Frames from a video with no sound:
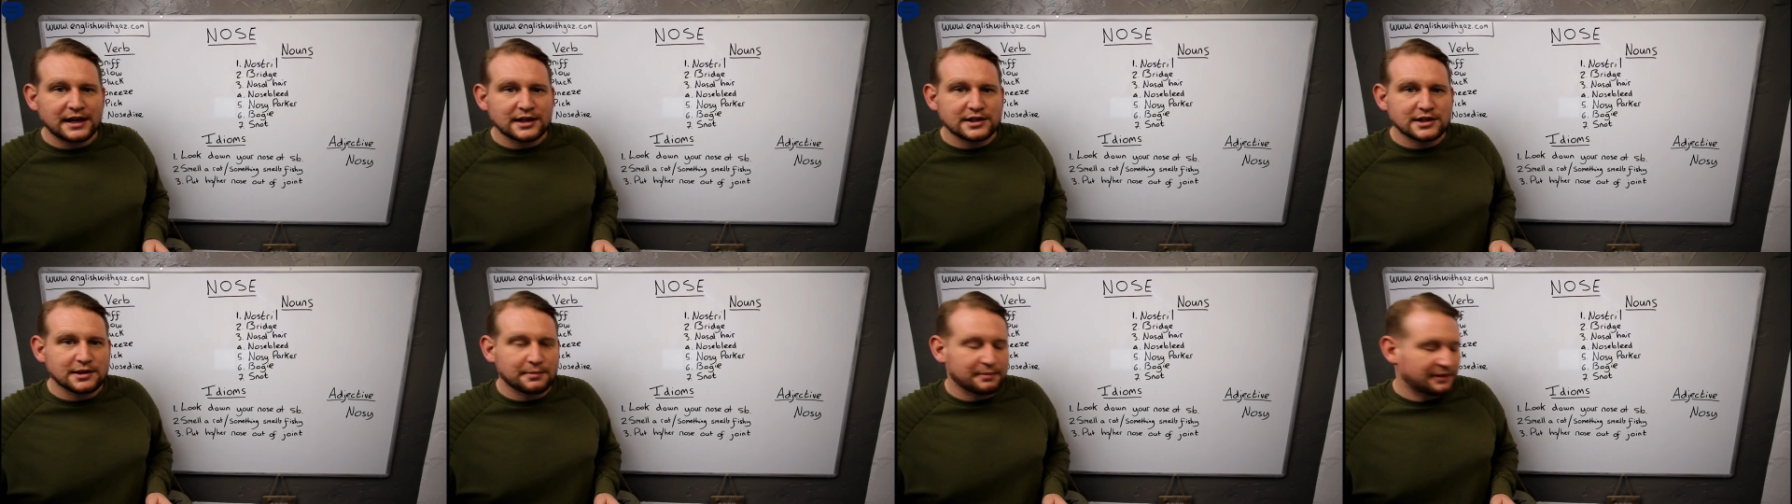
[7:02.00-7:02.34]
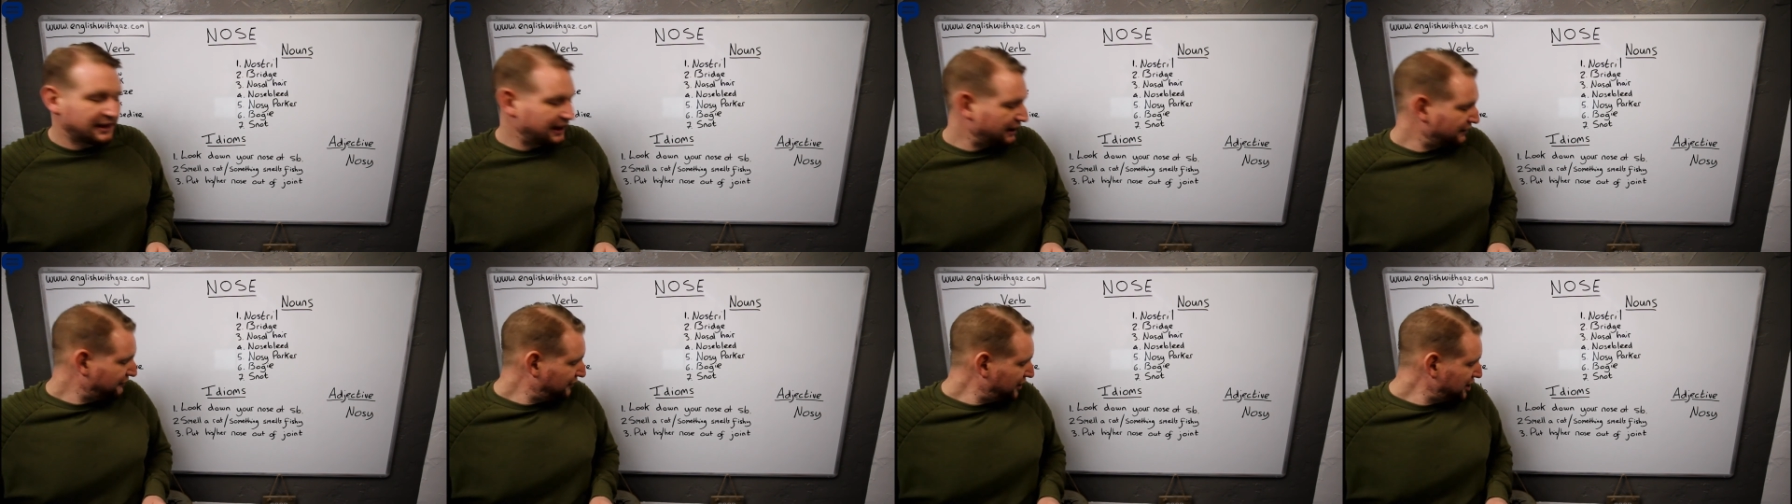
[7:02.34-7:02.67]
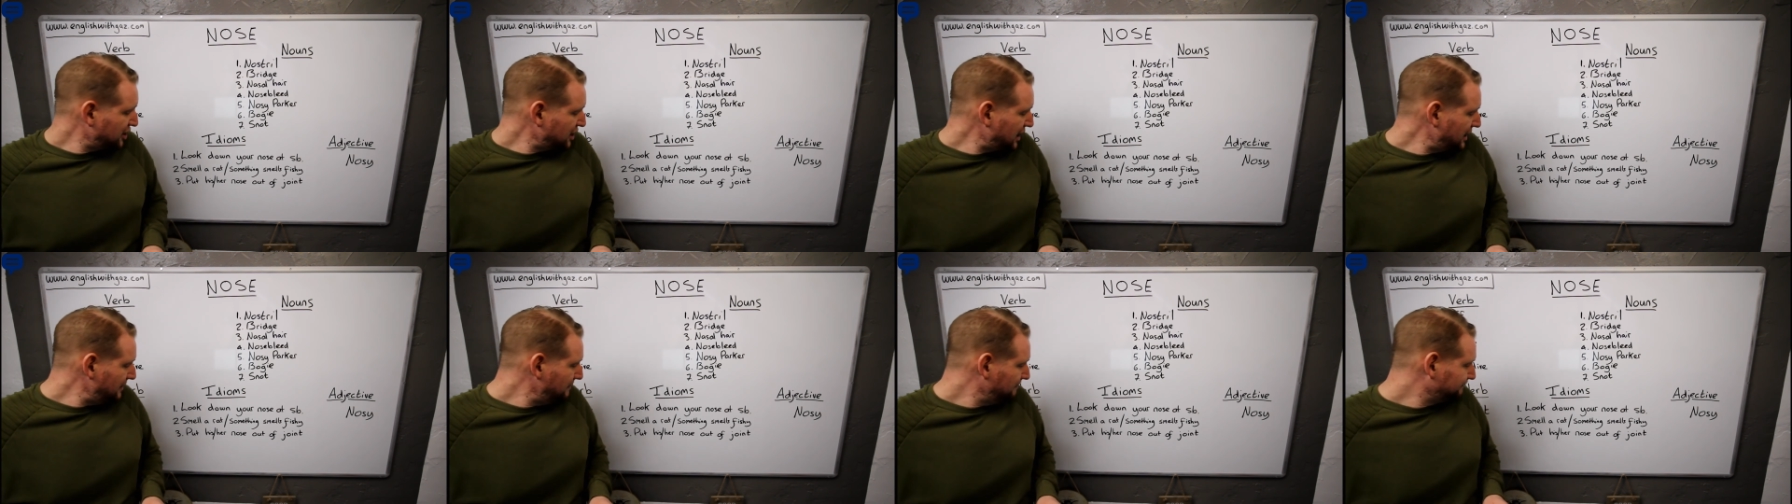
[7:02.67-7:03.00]
something
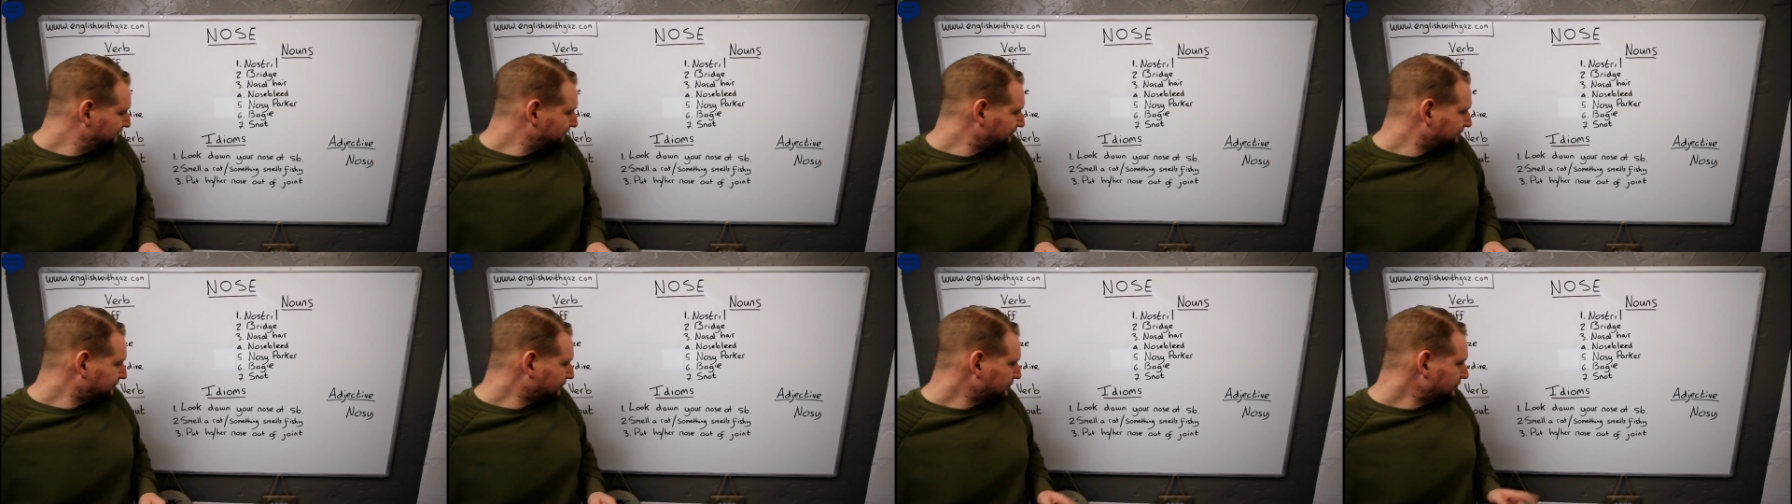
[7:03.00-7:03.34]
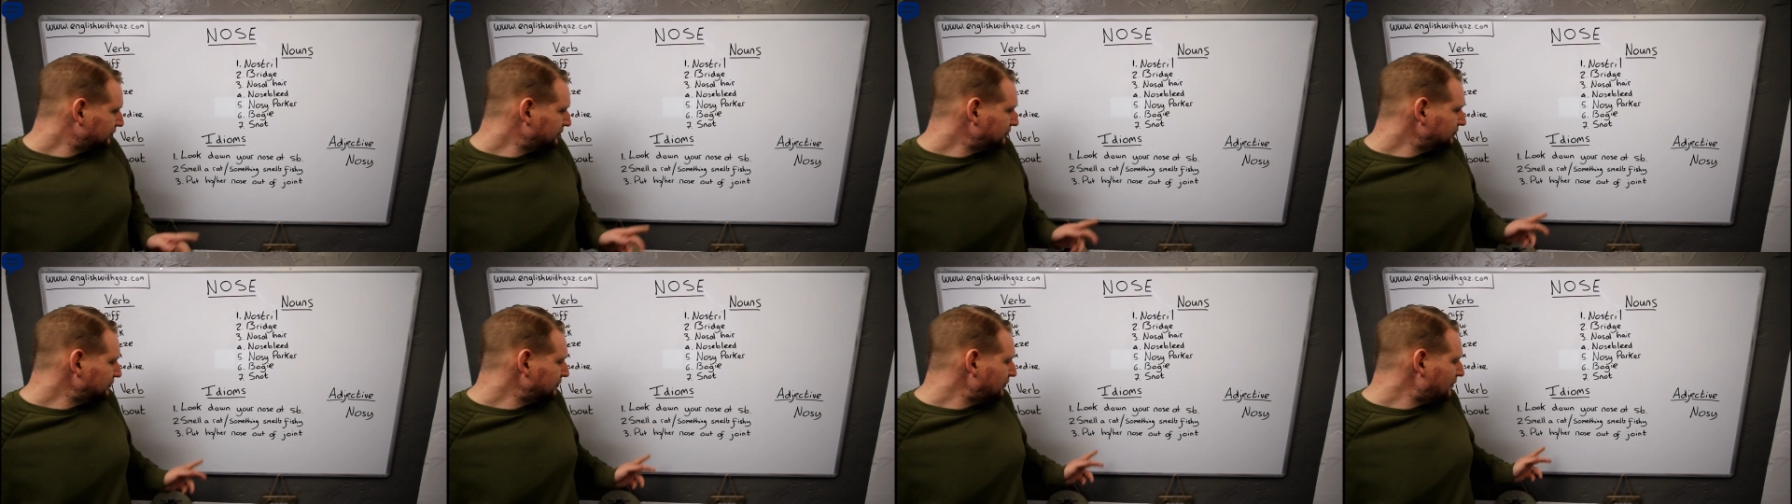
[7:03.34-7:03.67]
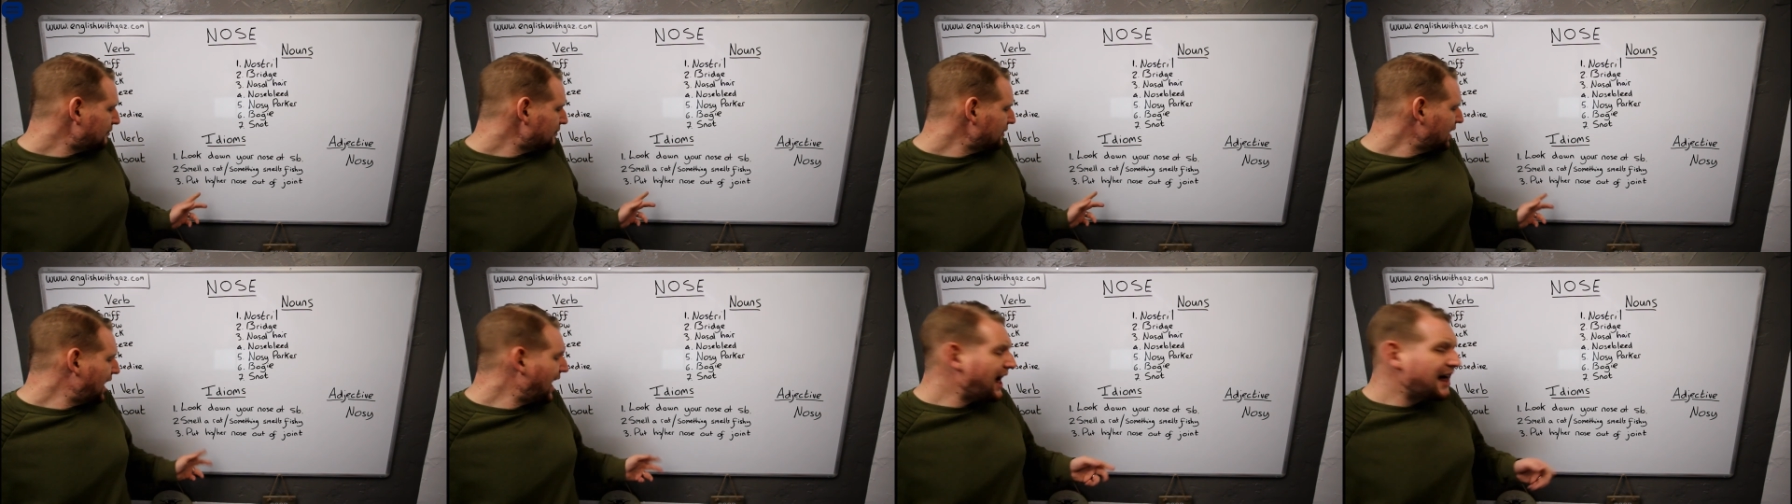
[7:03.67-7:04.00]
fishy.
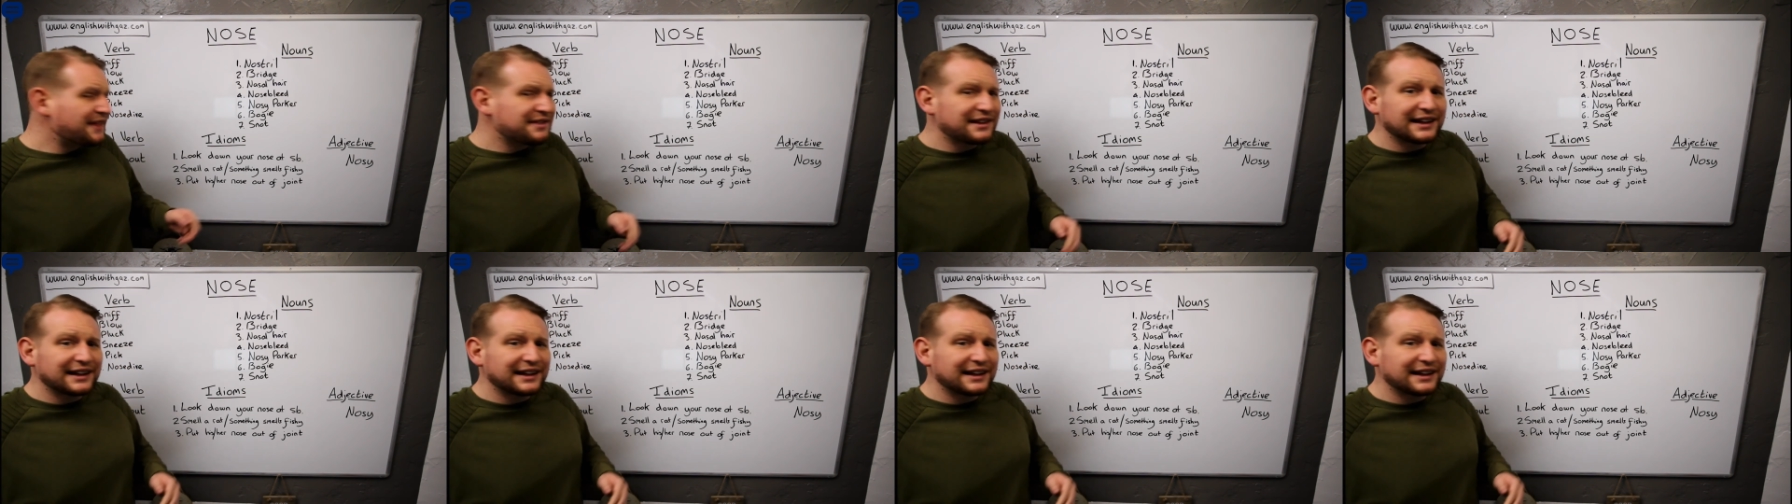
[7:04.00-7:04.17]
And the